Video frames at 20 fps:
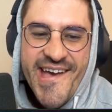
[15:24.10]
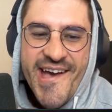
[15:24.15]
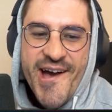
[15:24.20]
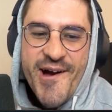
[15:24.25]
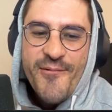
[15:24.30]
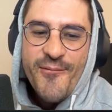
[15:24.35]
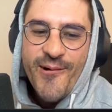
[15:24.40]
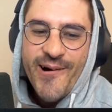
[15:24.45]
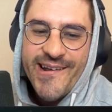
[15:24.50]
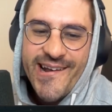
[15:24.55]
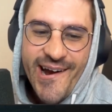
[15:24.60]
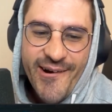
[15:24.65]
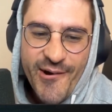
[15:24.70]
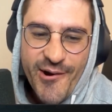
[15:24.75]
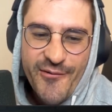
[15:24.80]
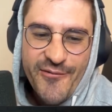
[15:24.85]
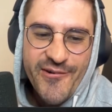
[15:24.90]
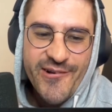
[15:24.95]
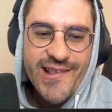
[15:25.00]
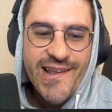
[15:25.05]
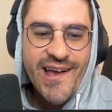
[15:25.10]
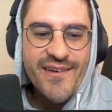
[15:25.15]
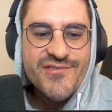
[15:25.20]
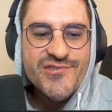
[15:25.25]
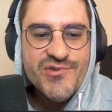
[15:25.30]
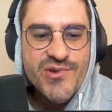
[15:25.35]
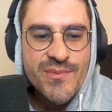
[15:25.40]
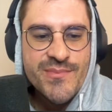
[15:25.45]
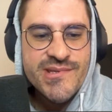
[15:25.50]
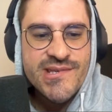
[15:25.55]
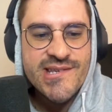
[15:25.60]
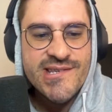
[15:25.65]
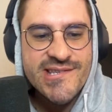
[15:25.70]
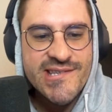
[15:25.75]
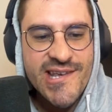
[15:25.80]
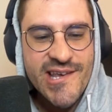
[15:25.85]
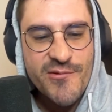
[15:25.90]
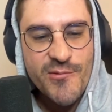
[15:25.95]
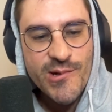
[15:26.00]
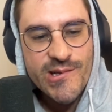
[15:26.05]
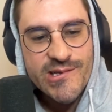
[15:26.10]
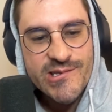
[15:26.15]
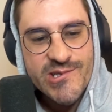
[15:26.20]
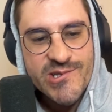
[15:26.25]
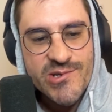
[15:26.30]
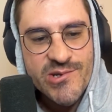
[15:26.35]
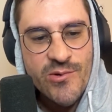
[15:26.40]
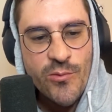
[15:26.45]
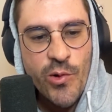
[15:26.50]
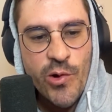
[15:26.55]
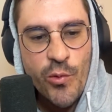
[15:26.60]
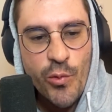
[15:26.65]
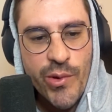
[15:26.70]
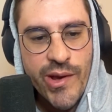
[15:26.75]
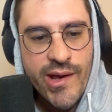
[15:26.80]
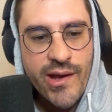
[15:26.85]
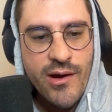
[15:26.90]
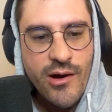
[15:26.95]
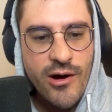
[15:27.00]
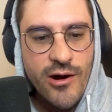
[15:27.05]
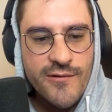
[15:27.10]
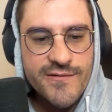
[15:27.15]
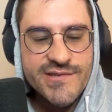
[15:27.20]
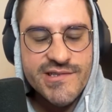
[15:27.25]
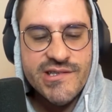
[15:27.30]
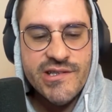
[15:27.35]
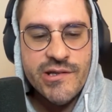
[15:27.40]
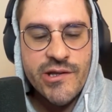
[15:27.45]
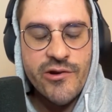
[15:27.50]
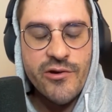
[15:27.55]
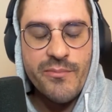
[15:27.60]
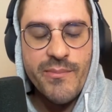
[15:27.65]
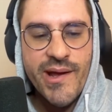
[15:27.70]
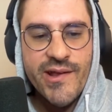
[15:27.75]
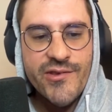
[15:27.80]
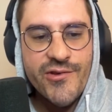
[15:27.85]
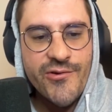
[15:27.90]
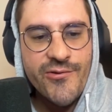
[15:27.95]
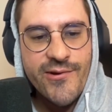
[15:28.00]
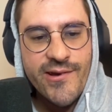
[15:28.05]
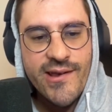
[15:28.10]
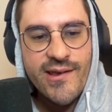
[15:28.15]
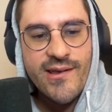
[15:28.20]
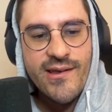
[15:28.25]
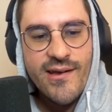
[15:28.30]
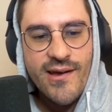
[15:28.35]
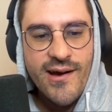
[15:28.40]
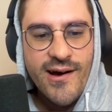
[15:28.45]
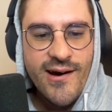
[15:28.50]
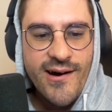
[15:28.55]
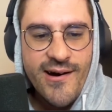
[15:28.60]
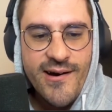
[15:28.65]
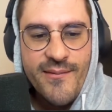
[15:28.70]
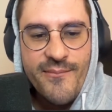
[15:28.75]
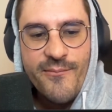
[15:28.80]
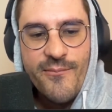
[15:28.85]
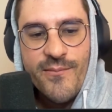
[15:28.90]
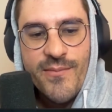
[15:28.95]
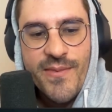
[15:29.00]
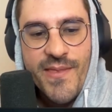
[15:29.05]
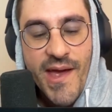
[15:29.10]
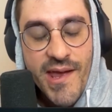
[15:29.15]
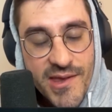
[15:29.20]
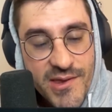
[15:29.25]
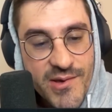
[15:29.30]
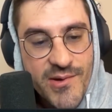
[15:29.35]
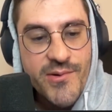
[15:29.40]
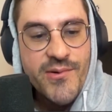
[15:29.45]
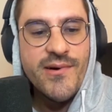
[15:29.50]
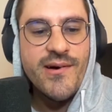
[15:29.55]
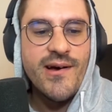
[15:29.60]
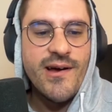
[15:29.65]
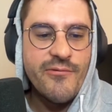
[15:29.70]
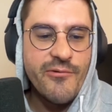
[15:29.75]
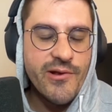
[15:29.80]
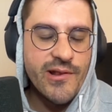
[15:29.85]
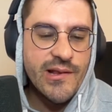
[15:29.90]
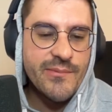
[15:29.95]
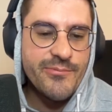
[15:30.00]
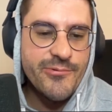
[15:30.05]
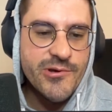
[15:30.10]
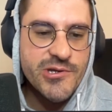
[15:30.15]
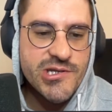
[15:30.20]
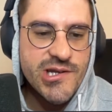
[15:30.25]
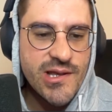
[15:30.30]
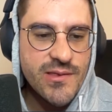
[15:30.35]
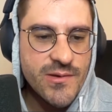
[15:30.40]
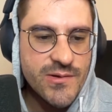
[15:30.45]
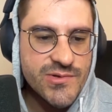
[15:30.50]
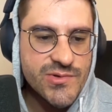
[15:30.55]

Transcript: 1 hour of our live streams is equal to 1 week of senior mentoring. Thank you, I really appreciate those